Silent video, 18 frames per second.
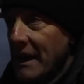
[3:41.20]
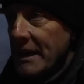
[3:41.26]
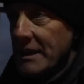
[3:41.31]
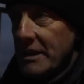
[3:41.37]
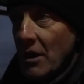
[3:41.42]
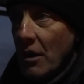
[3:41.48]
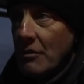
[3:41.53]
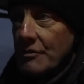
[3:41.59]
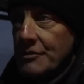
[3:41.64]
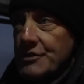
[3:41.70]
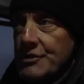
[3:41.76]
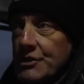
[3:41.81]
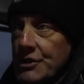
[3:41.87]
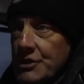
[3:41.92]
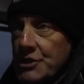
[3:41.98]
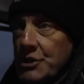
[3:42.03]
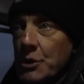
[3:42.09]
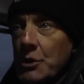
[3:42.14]
8 knots,
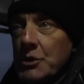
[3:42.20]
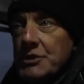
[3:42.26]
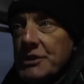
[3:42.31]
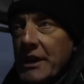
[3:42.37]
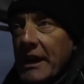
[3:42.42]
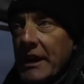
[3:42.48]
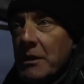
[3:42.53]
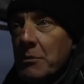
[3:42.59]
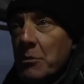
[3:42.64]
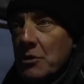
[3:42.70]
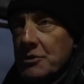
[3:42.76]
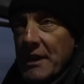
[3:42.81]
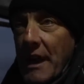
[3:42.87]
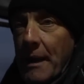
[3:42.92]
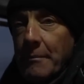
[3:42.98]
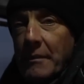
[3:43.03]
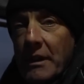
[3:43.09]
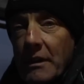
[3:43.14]
just so you can take in what's
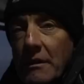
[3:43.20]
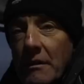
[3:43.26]
happening.